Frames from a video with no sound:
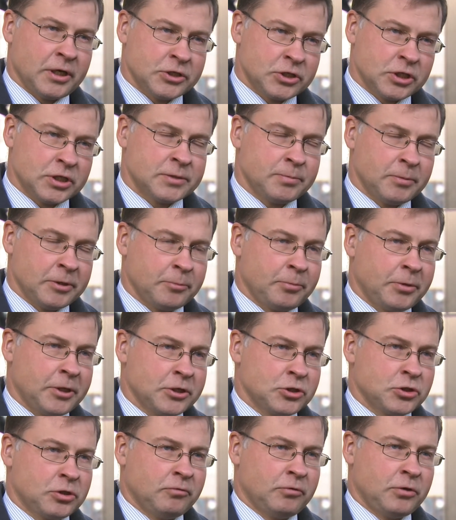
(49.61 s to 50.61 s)
adjustment
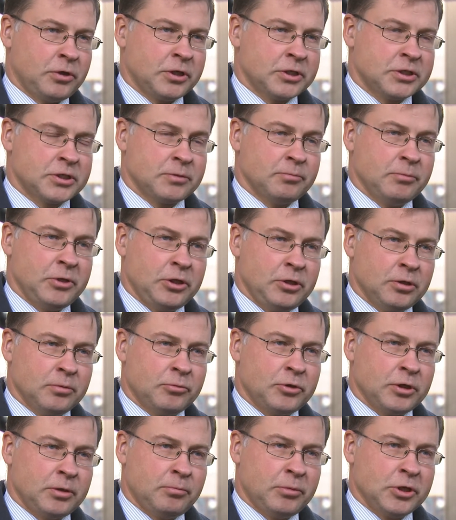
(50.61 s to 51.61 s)
path towards
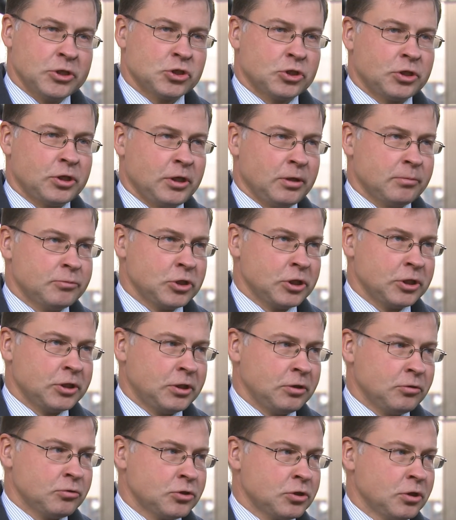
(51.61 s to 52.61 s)
medium-term budgetary
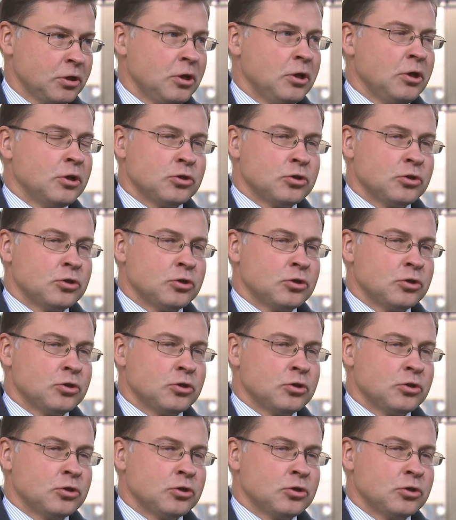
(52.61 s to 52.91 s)
objectives